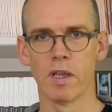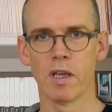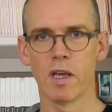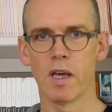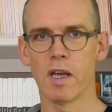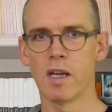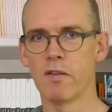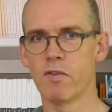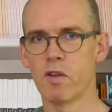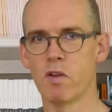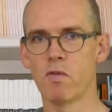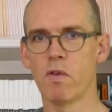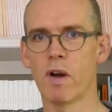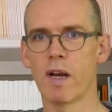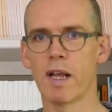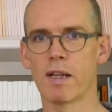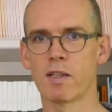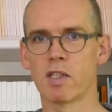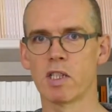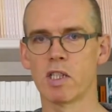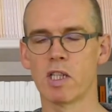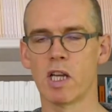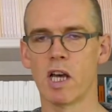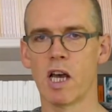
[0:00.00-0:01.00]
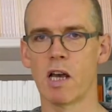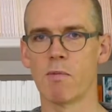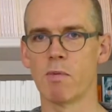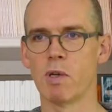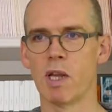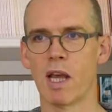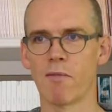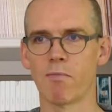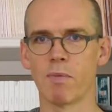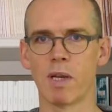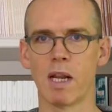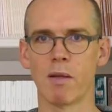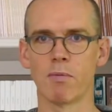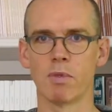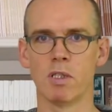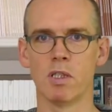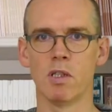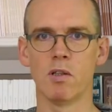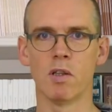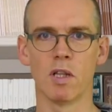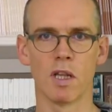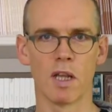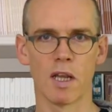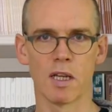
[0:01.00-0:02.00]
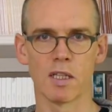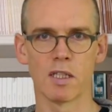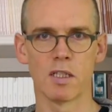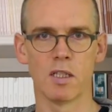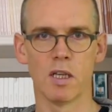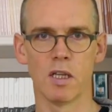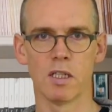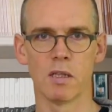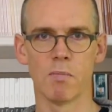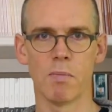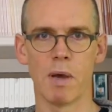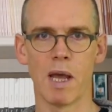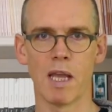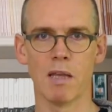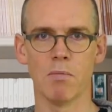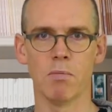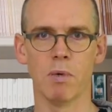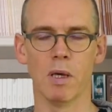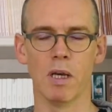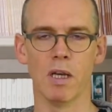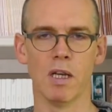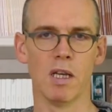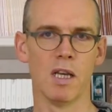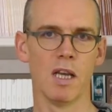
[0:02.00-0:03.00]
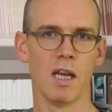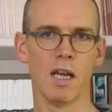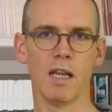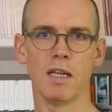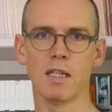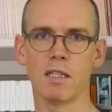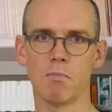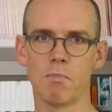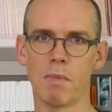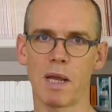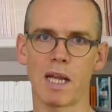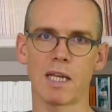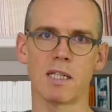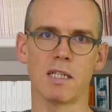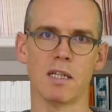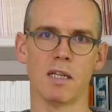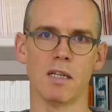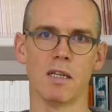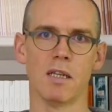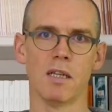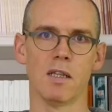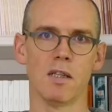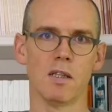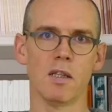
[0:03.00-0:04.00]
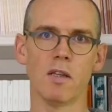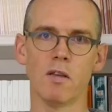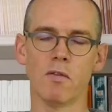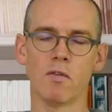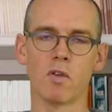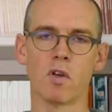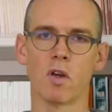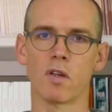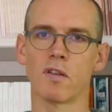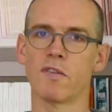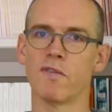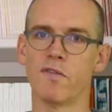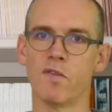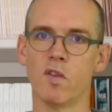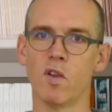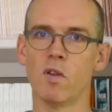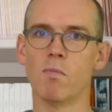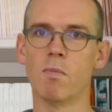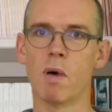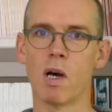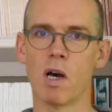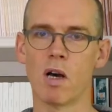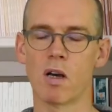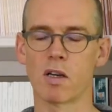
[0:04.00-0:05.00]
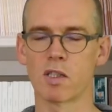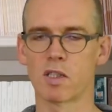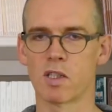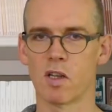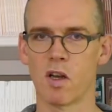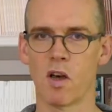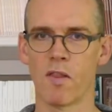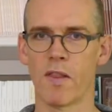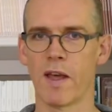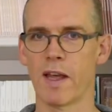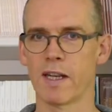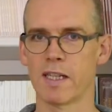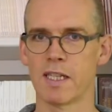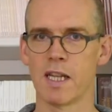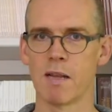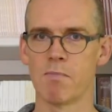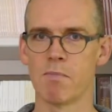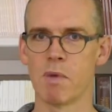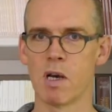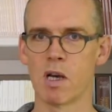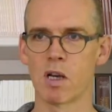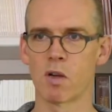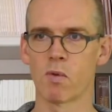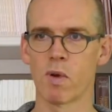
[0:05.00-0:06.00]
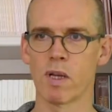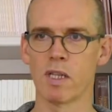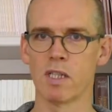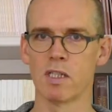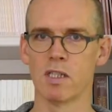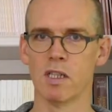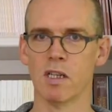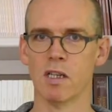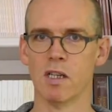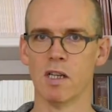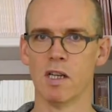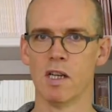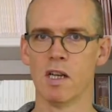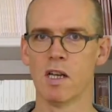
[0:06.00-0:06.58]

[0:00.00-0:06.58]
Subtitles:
And if you run out of time and you haven't been able to do the last third of the paper, it doesn't matter that you've got full marks on that 10 mark question.